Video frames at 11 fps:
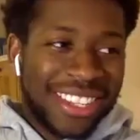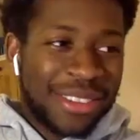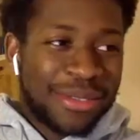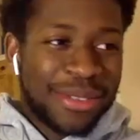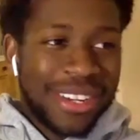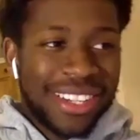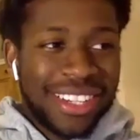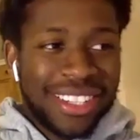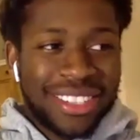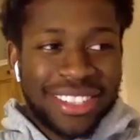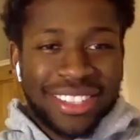It's a tough one
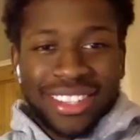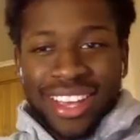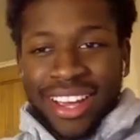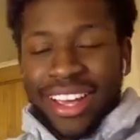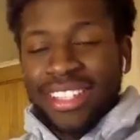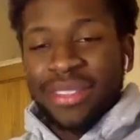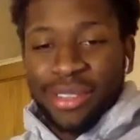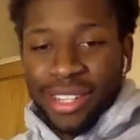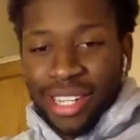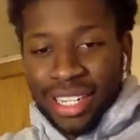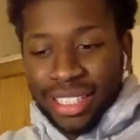because I guess
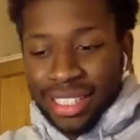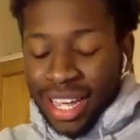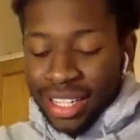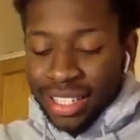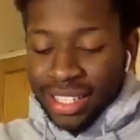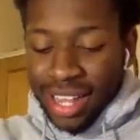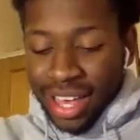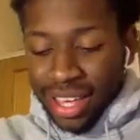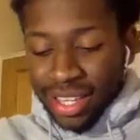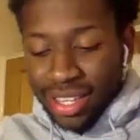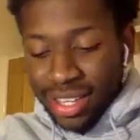if you look at the stats,
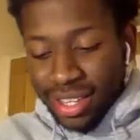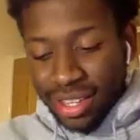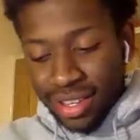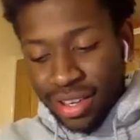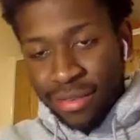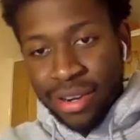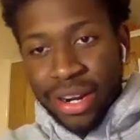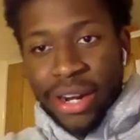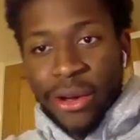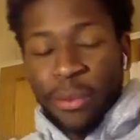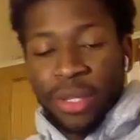like a
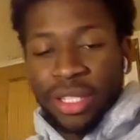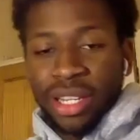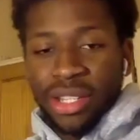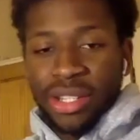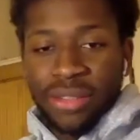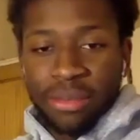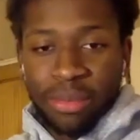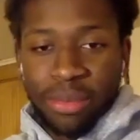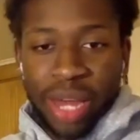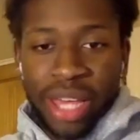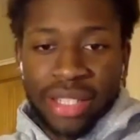very low percentage of
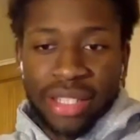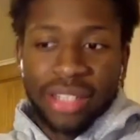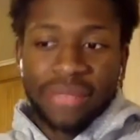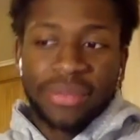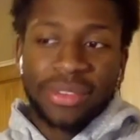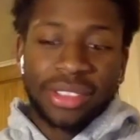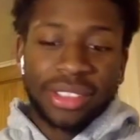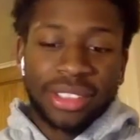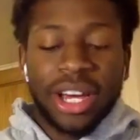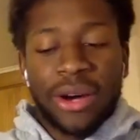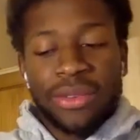players that
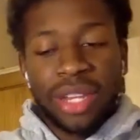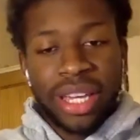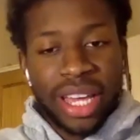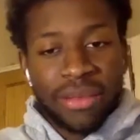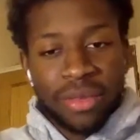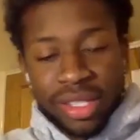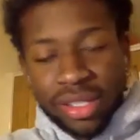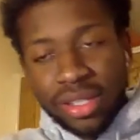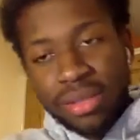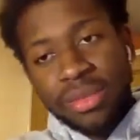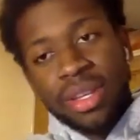start off in academy
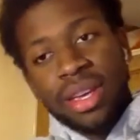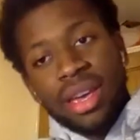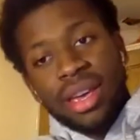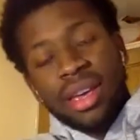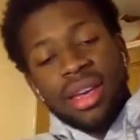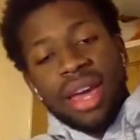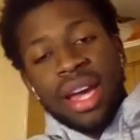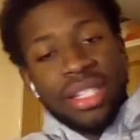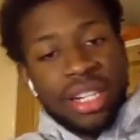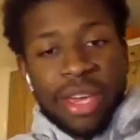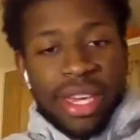systems
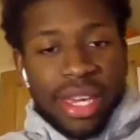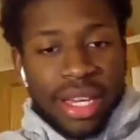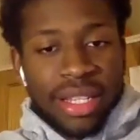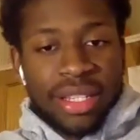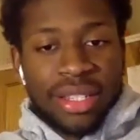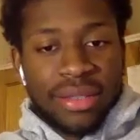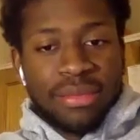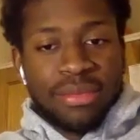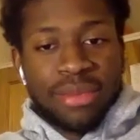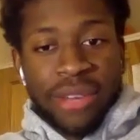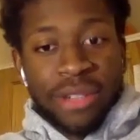actually make it as
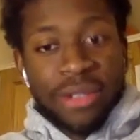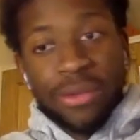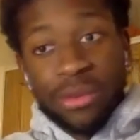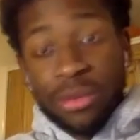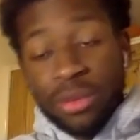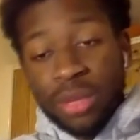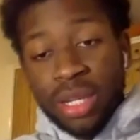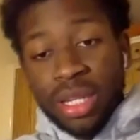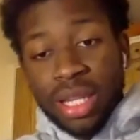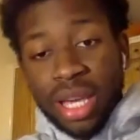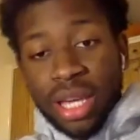professional football
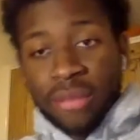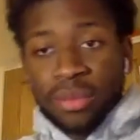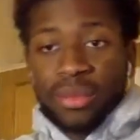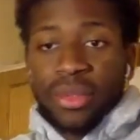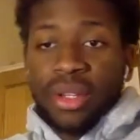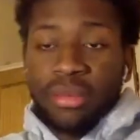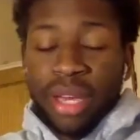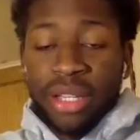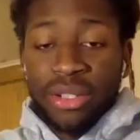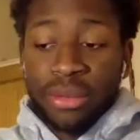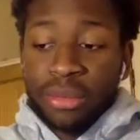being their yeah.
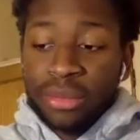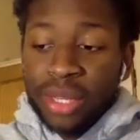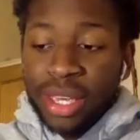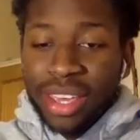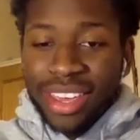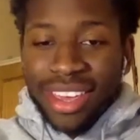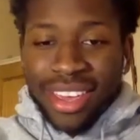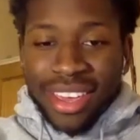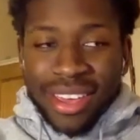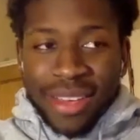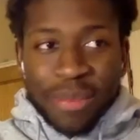main job.
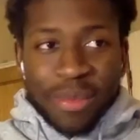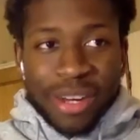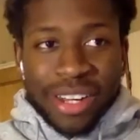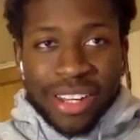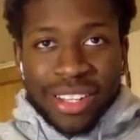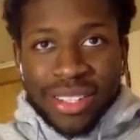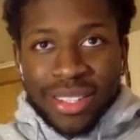But